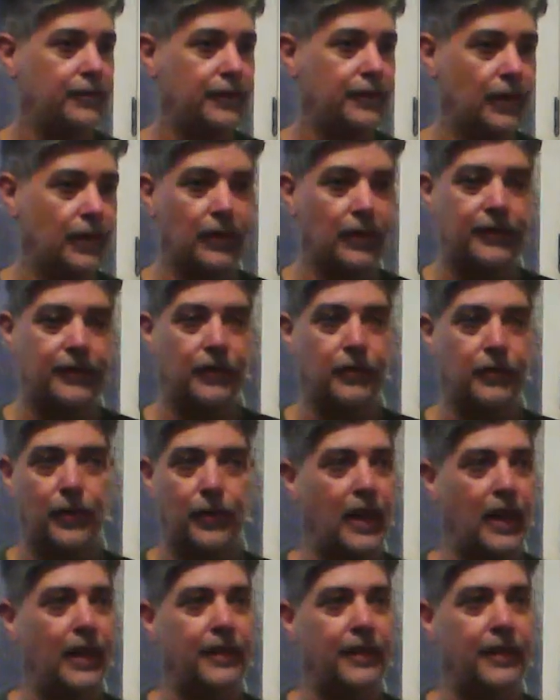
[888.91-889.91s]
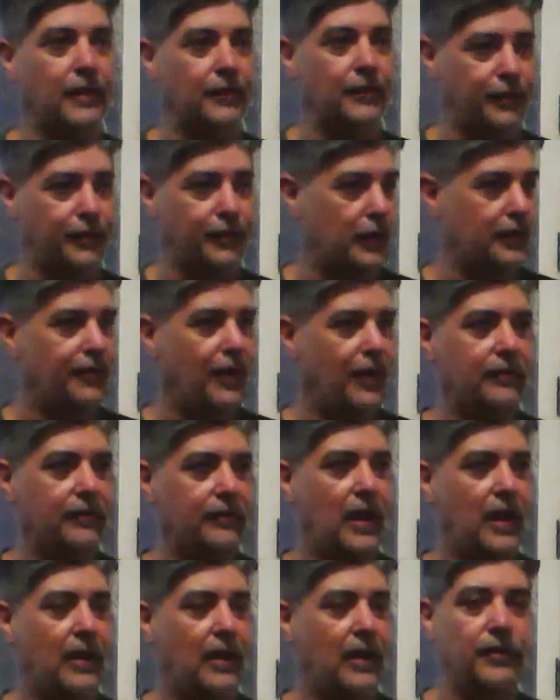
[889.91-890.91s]
It's a great idea.
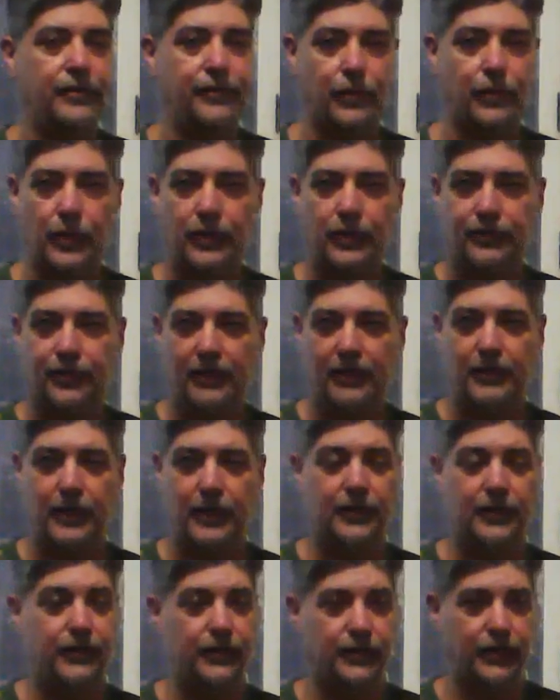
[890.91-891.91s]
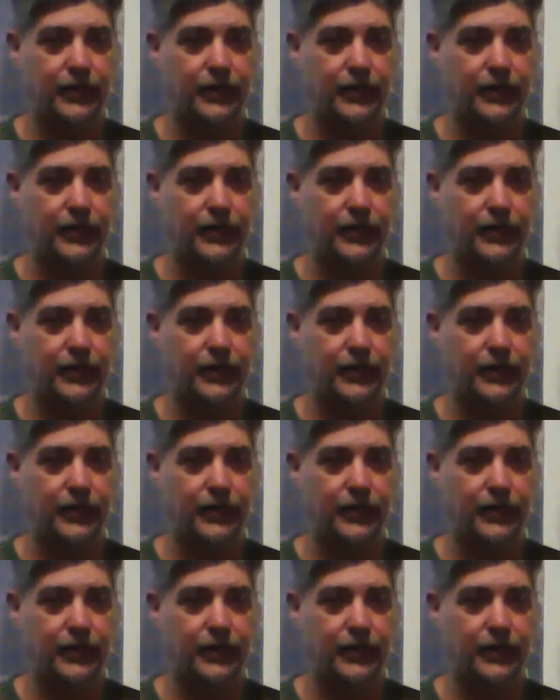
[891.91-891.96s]
$45, 45 minutes.